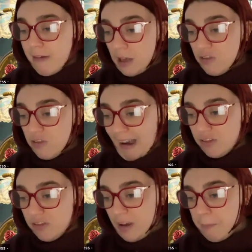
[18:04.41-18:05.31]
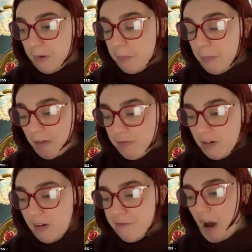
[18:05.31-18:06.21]
as a tragic but
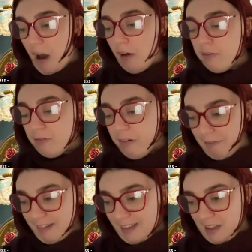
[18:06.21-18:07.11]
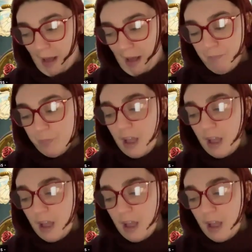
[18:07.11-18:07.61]
morally flawed character.